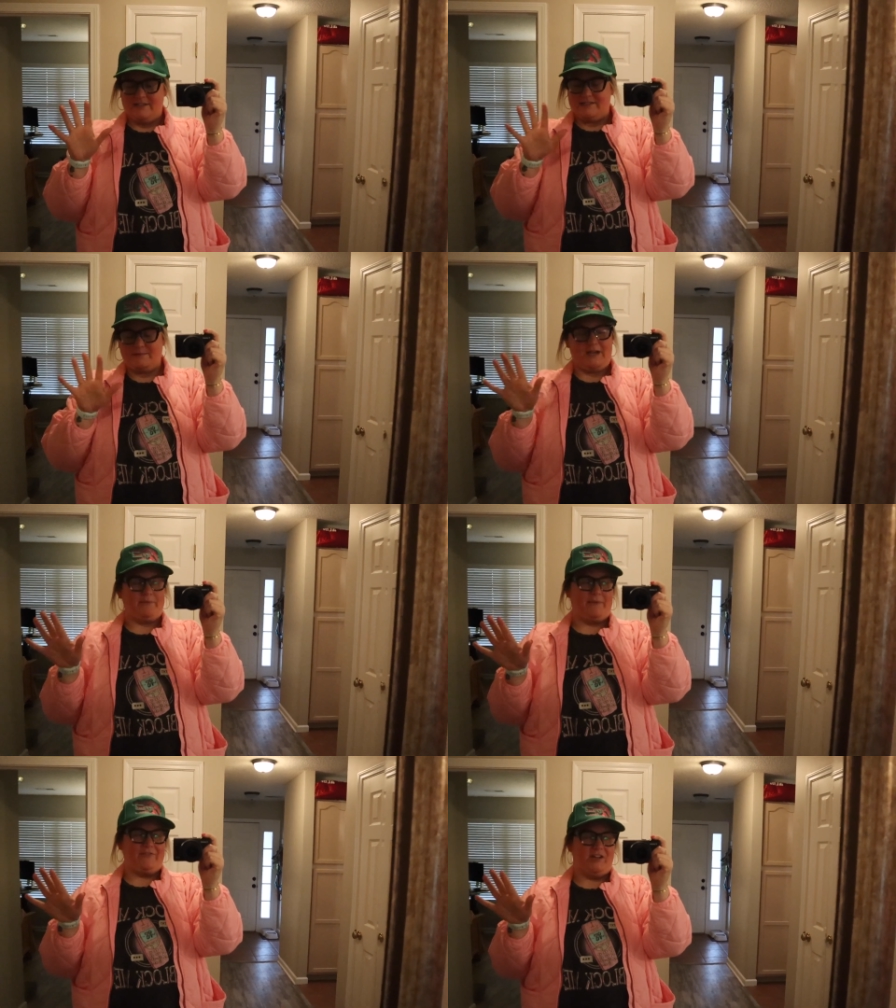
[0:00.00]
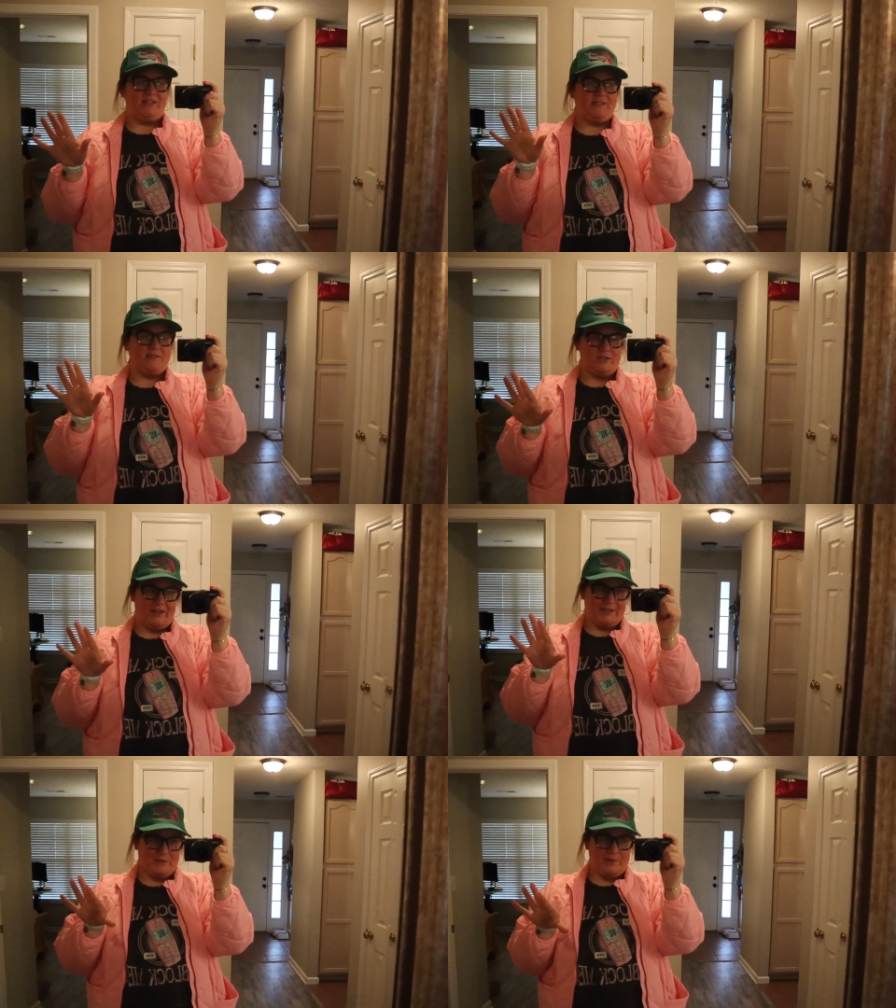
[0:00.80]
some time with my friends. So
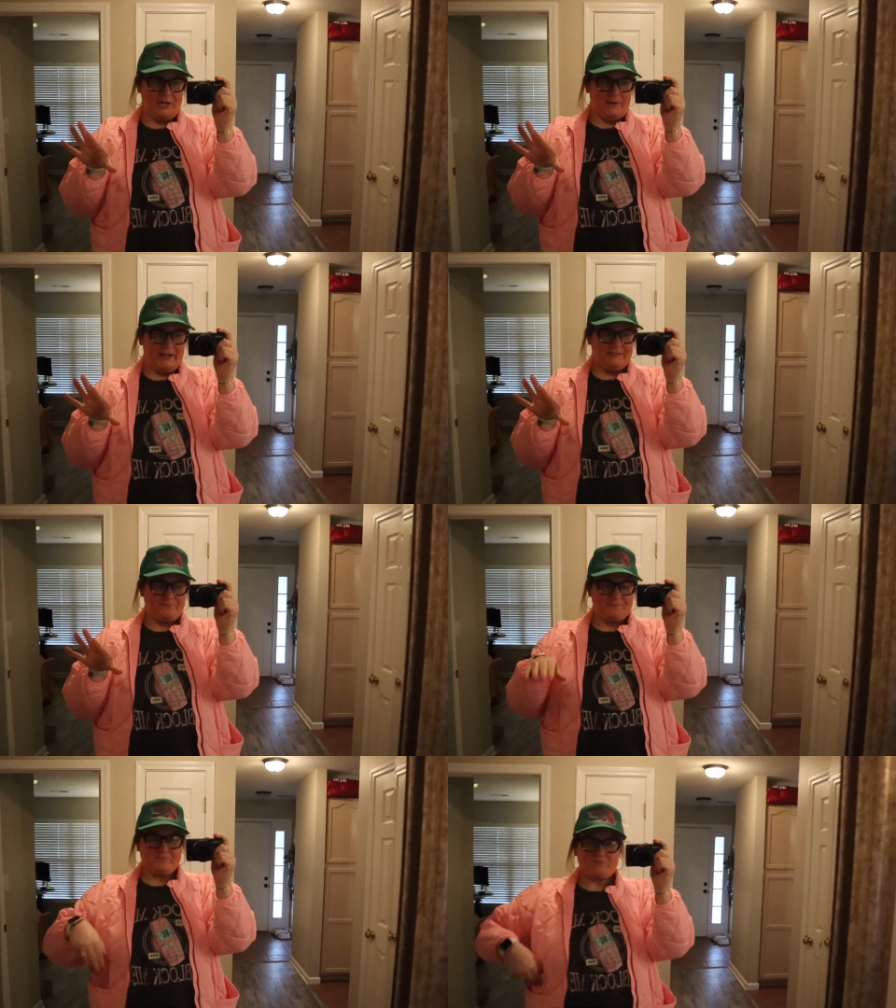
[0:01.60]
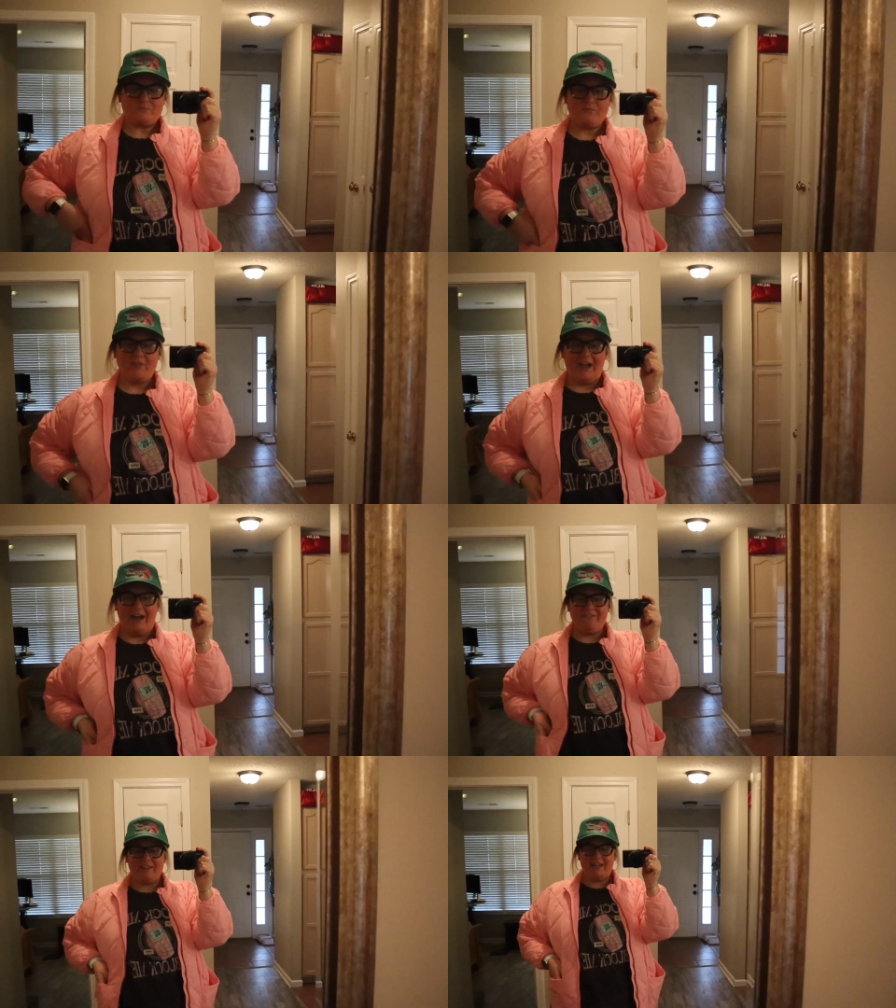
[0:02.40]
that's what we're doing.
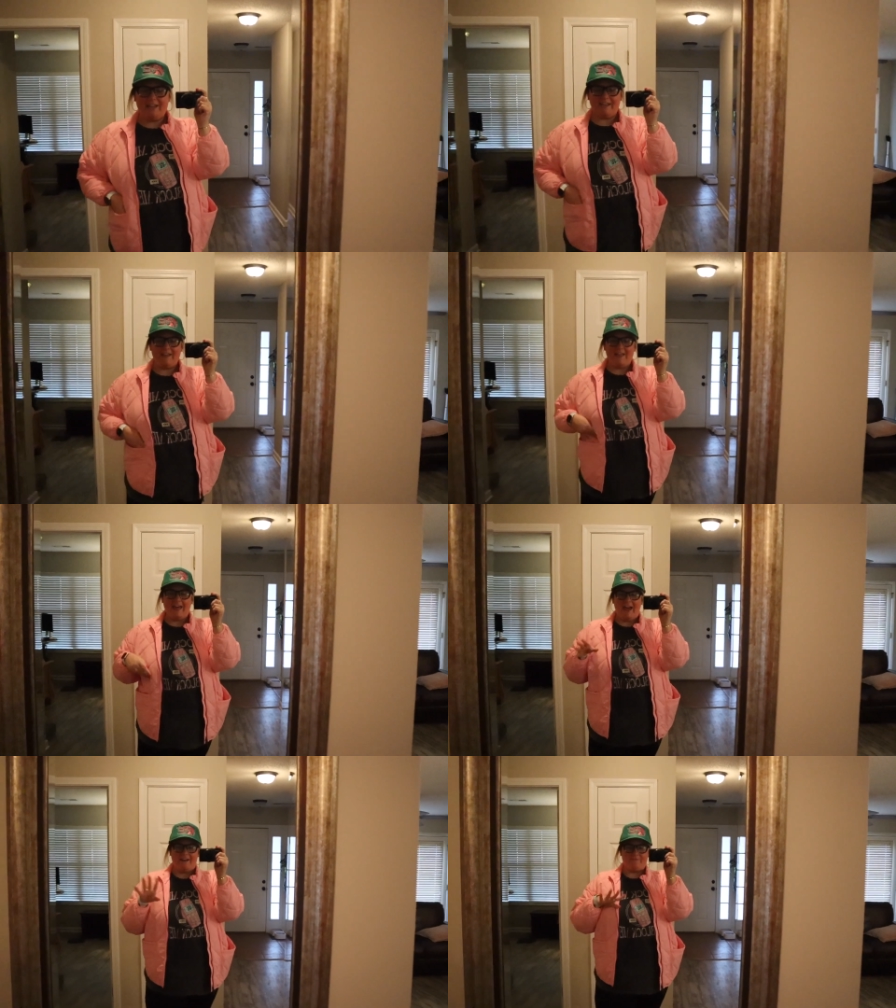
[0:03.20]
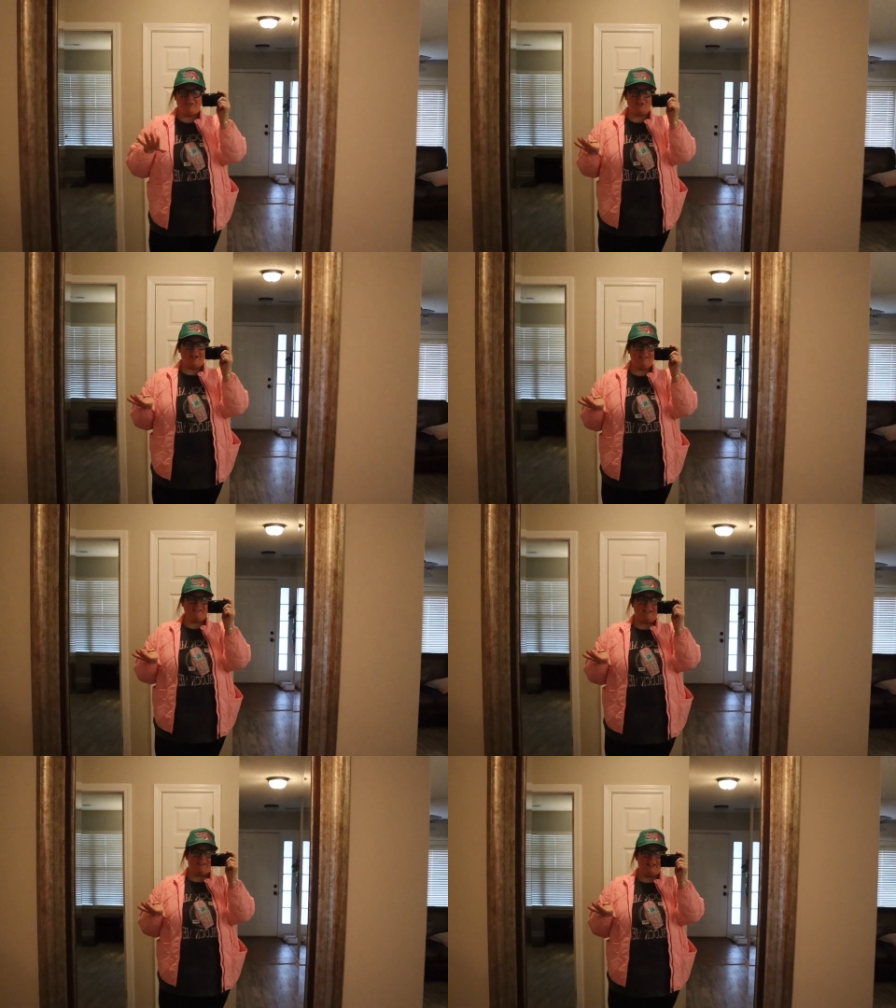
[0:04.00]
I feel like I've been trying this
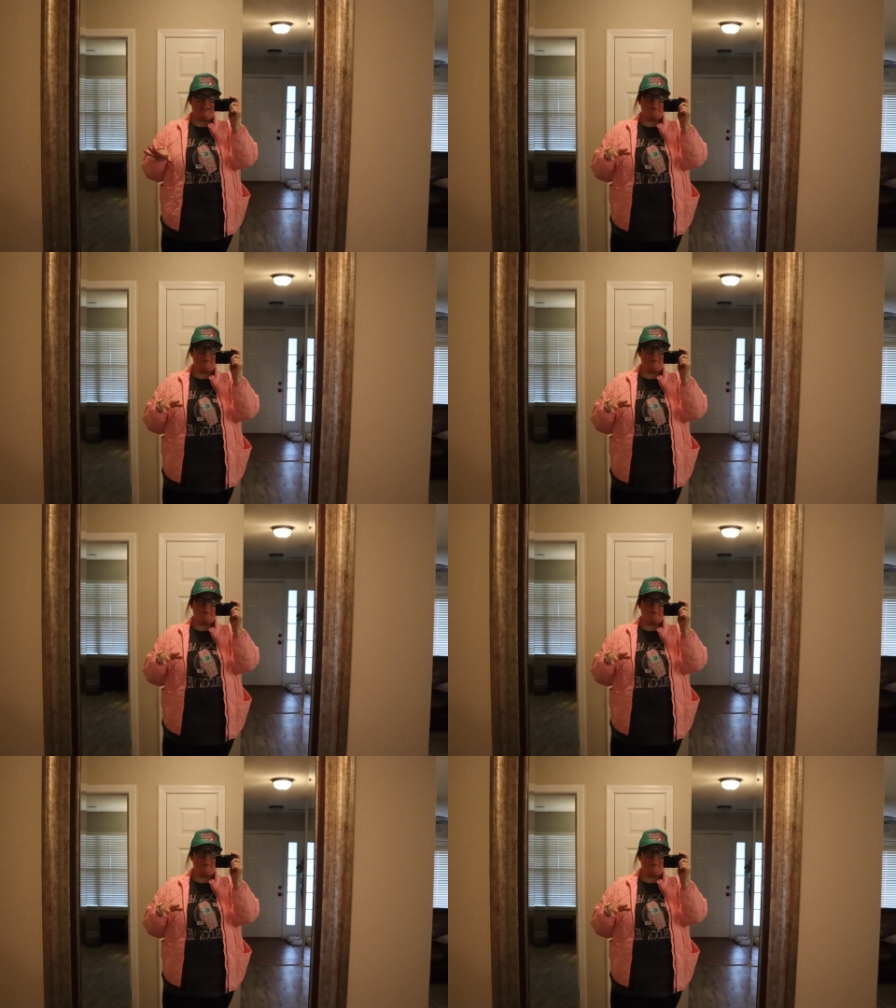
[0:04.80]
thing lately